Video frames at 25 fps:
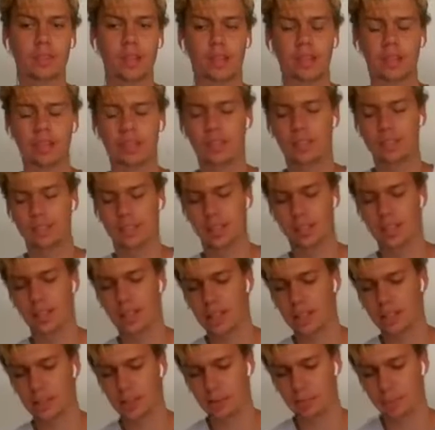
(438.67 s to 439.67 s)
I just got to
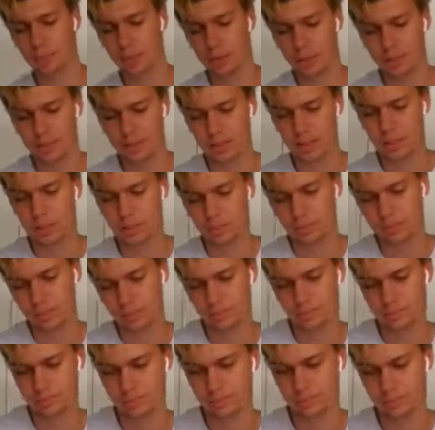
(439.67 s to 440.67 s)
get the books.
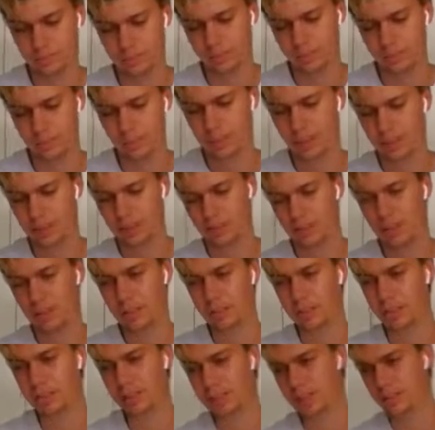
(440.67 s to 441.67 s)
If
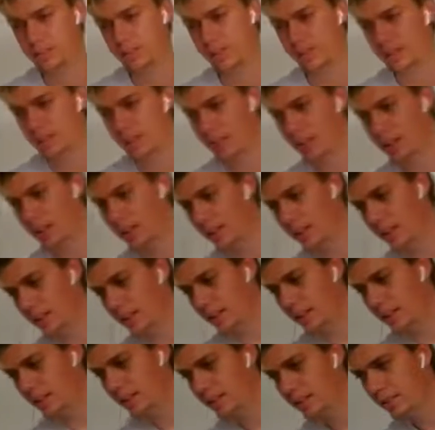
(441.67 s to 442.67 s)
everything's
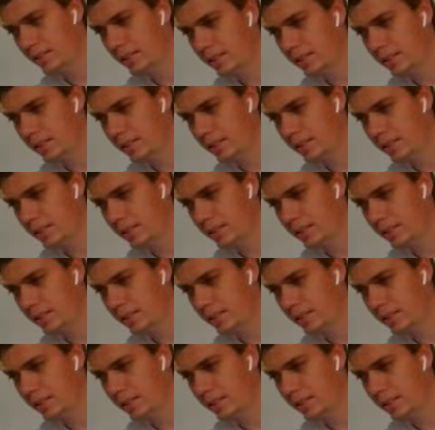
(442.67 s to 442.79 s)
online,